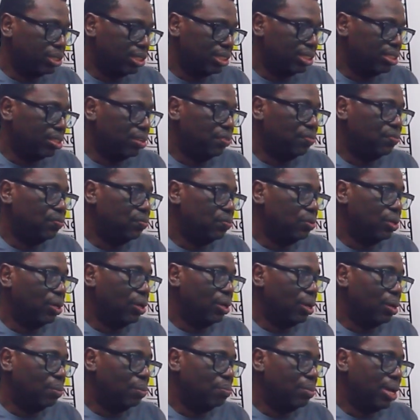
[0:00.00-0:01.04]
positive
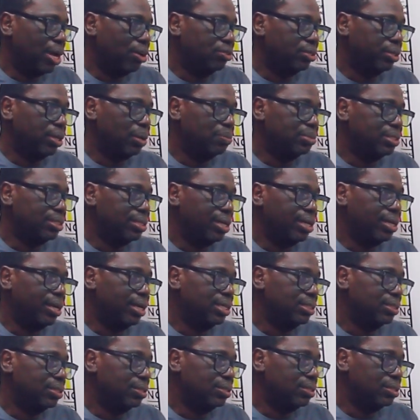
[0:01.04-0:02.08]
outcomes in the
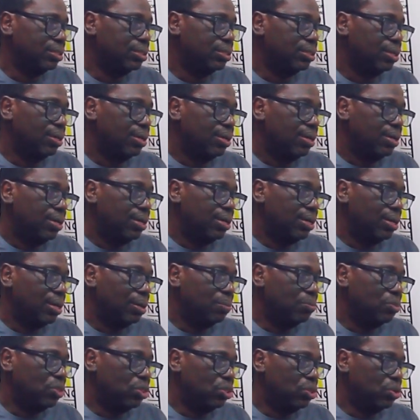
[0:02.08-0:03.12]
elections,
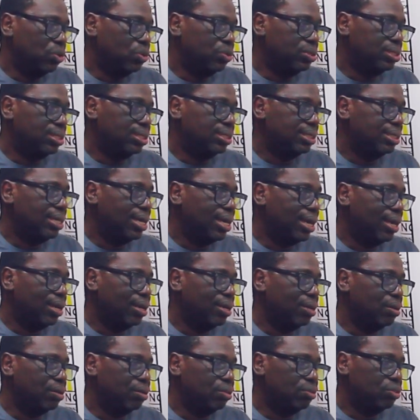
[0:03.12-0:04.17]
those
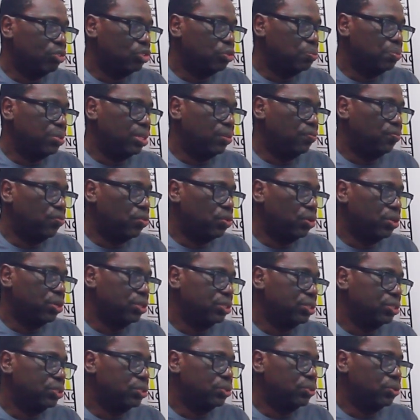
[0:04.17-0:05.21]
tend to be
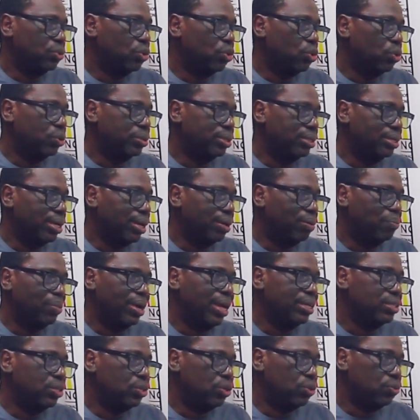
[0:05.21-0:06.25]
focused or done
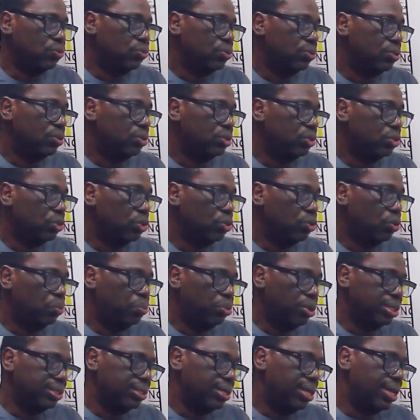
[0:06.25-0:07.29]
by the youth. So
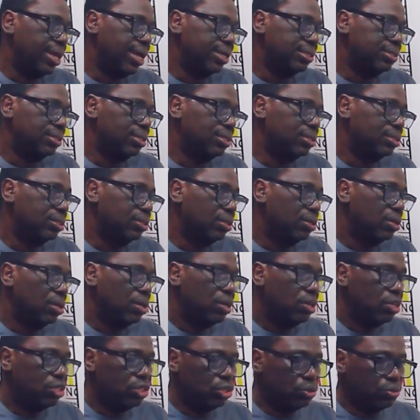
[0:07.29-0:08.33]
political actors
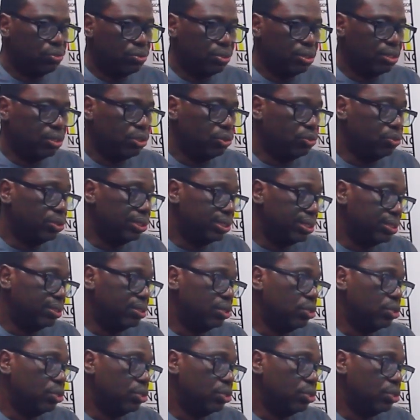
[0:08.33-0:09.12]
using